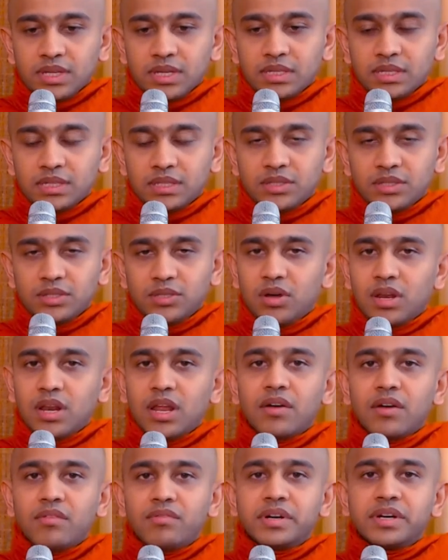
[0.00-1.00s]
you all are
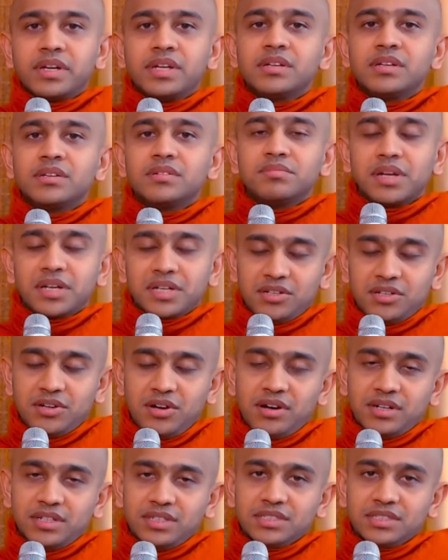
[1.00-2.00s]
very
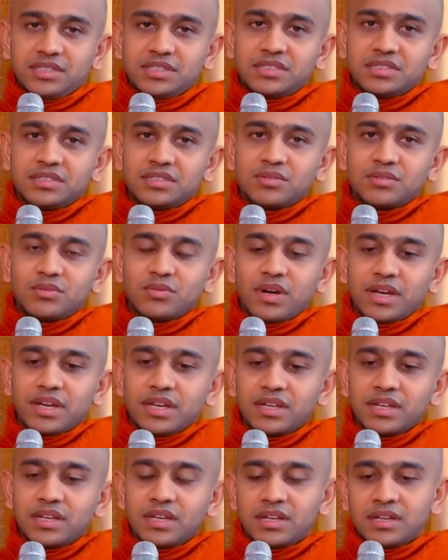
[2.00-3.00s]
meritorious. Why?
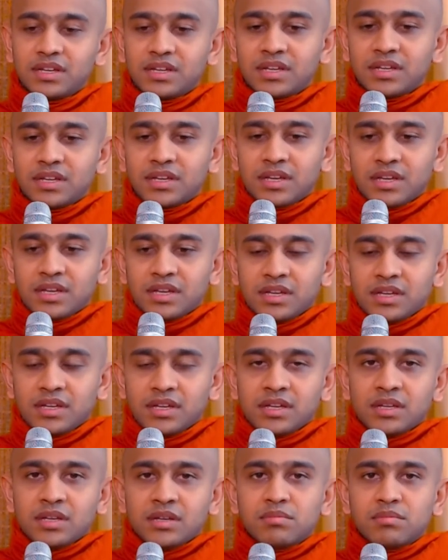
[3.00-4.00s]

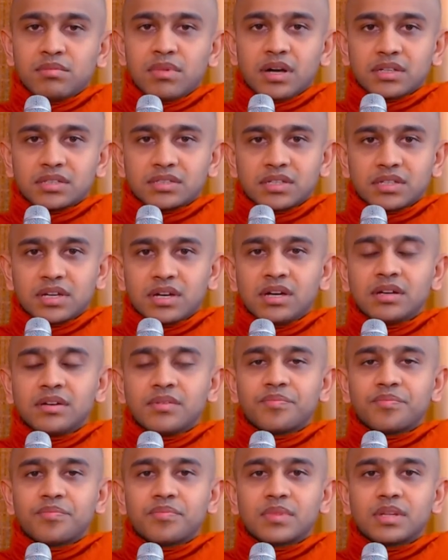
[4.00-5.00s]
Monks are
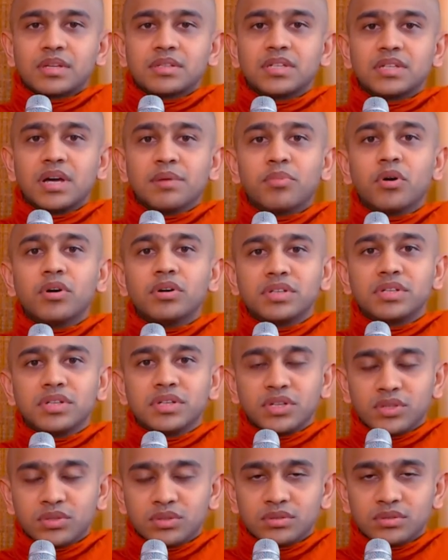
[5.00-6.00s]
supporting
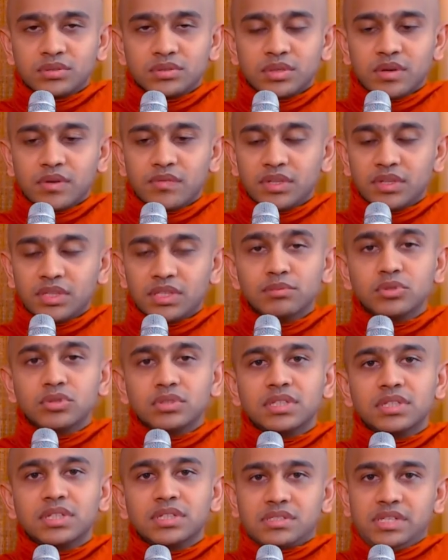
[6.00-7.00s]
you with the
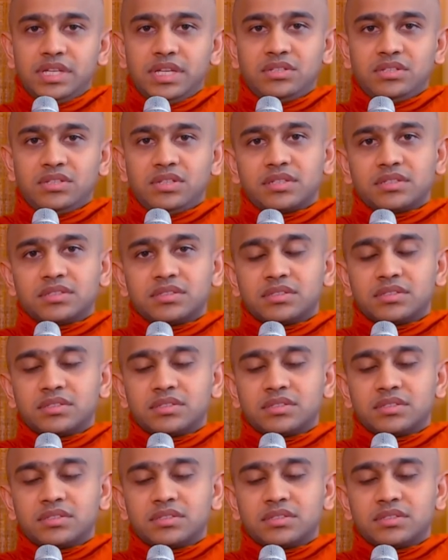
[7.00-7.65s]
Buddha's teachings.